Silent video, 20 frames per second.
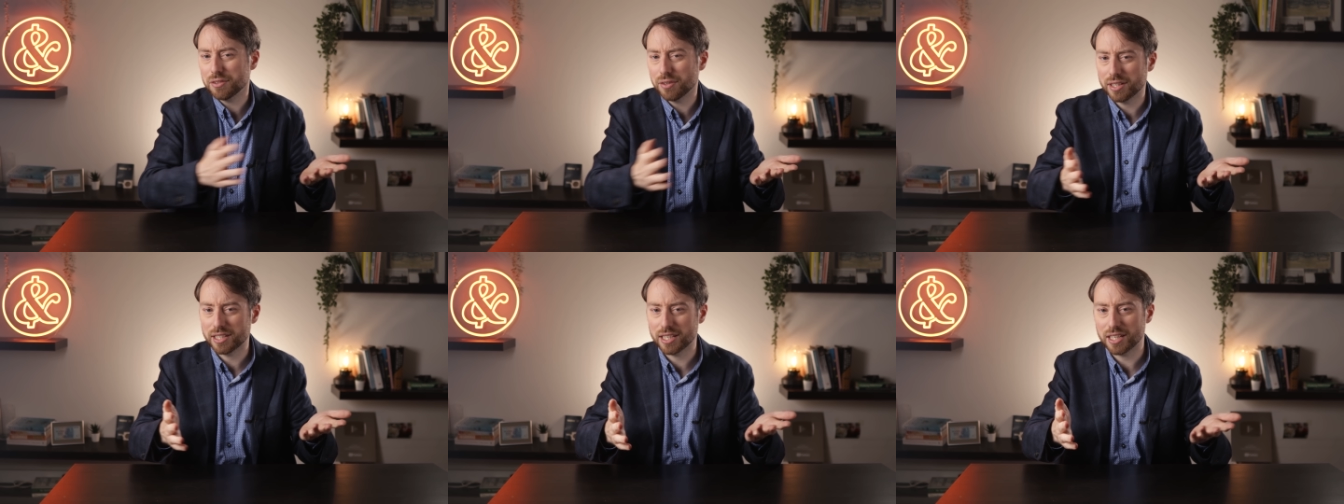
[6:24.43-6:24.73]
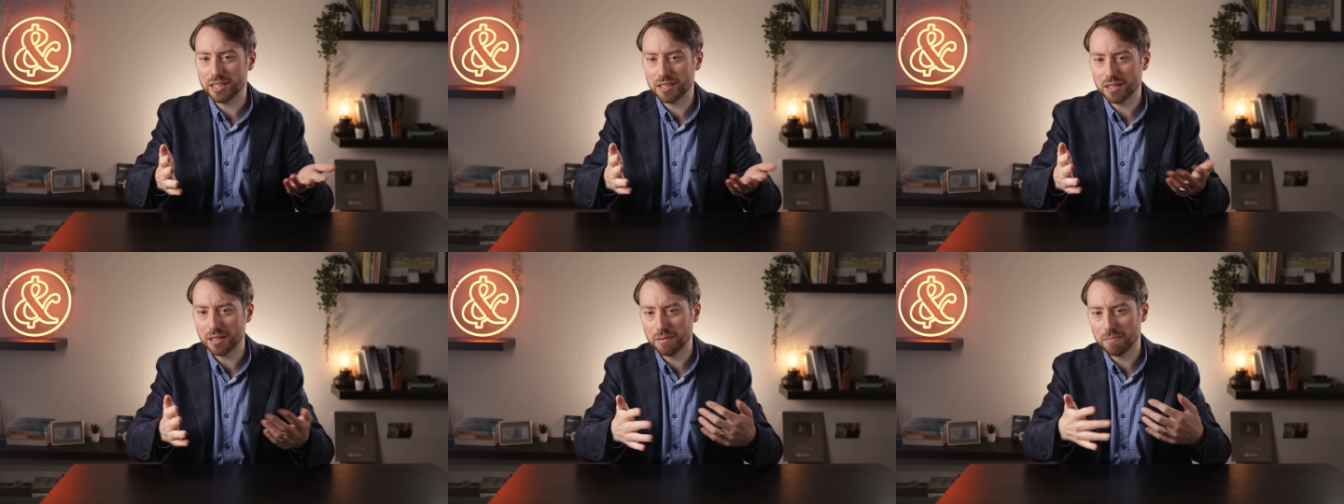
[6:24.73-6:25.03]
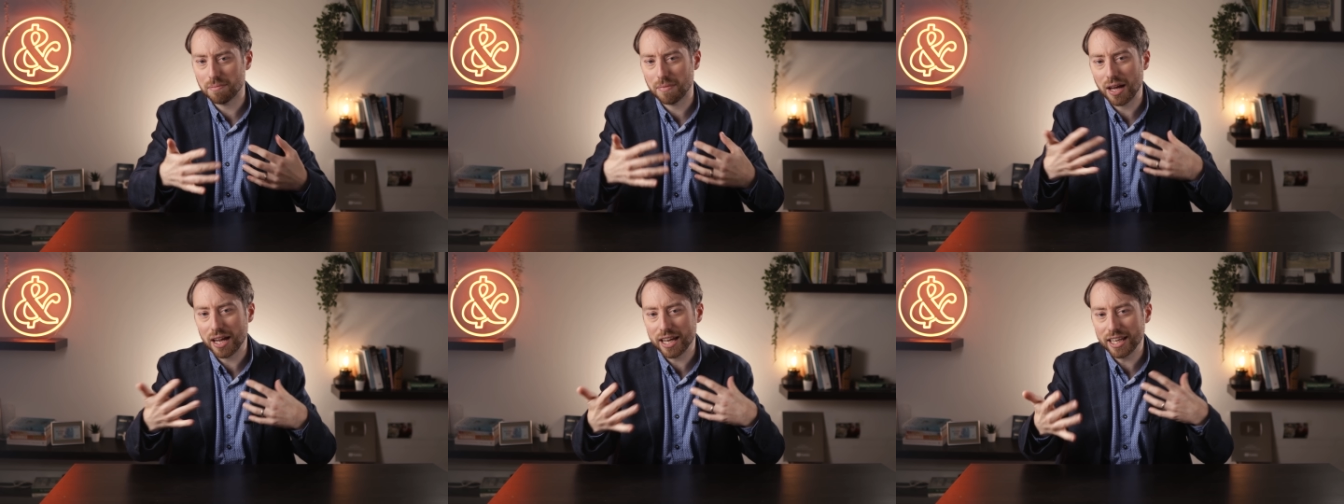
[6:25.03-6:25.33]
transition
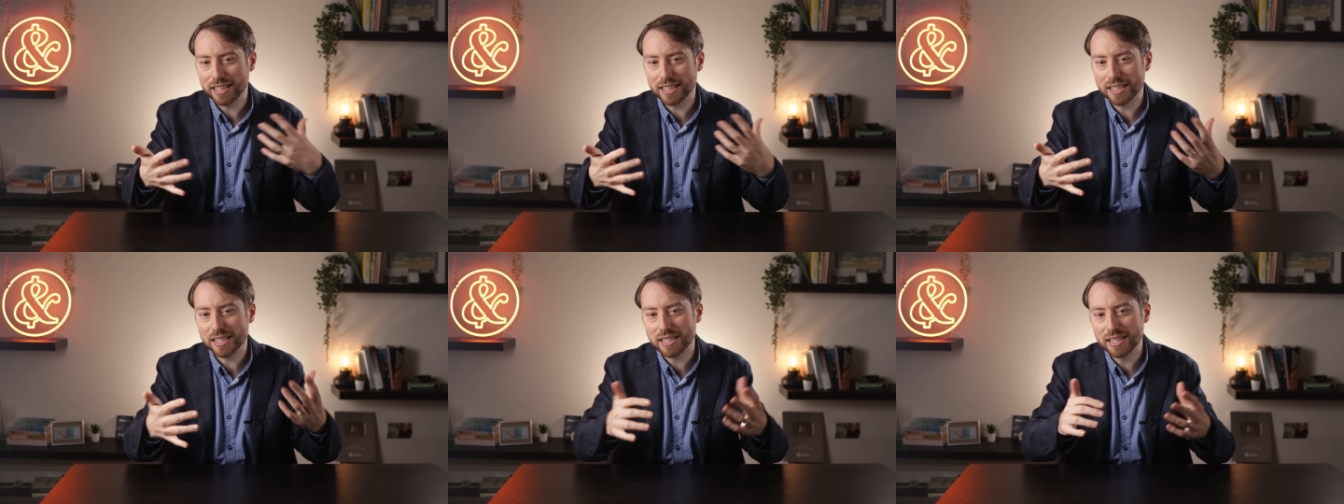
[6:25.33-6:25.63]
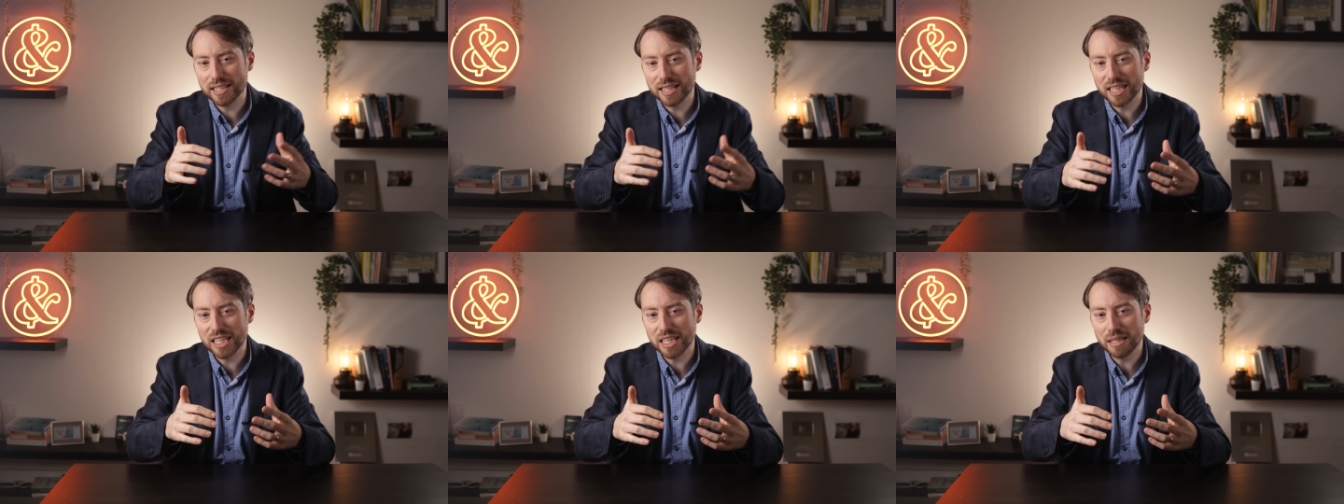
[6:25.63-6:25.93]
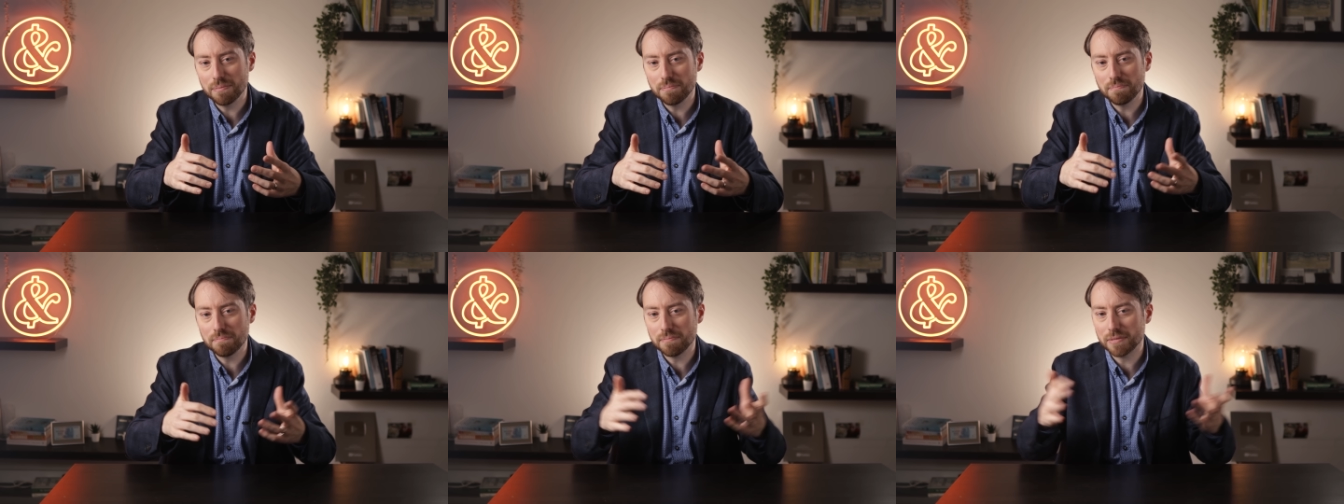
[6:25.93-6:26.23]
might
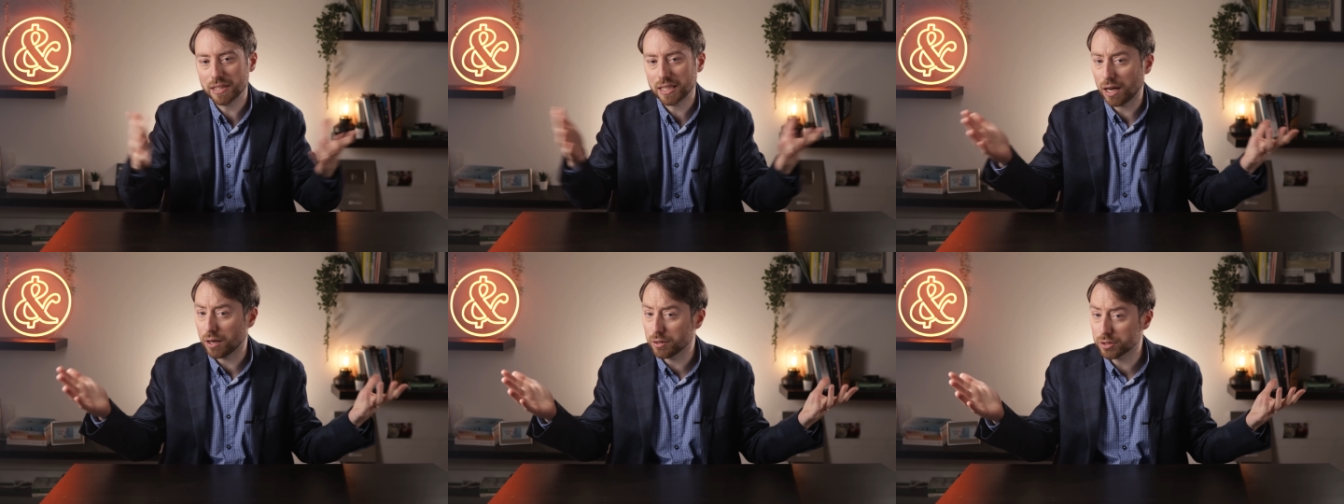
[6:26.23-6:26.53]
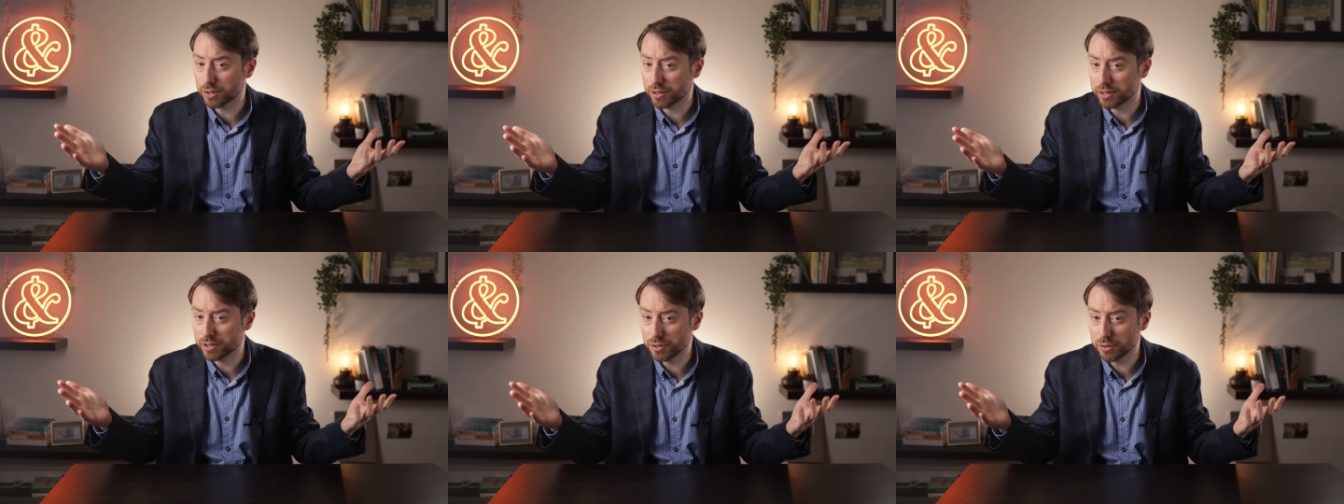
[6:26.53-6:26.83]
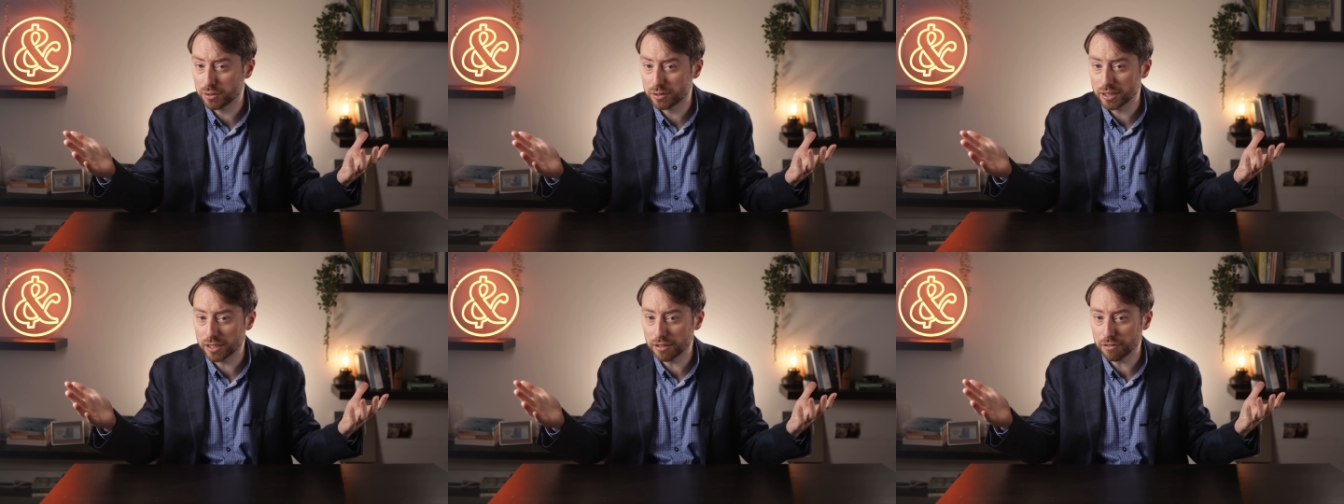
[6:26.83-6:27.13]
seem
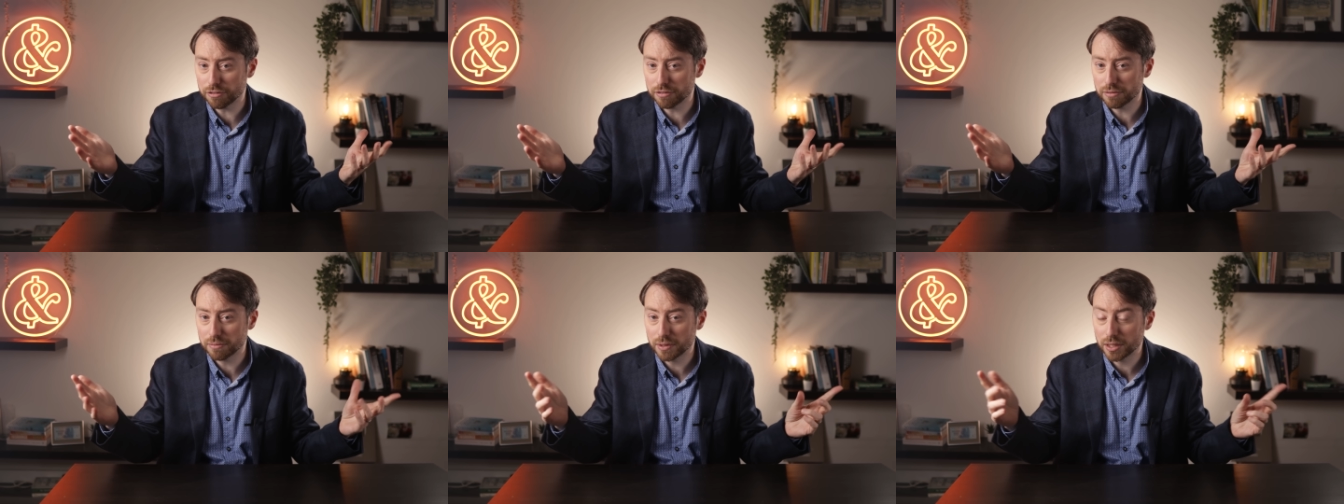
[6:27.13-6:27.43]
counterintuitive,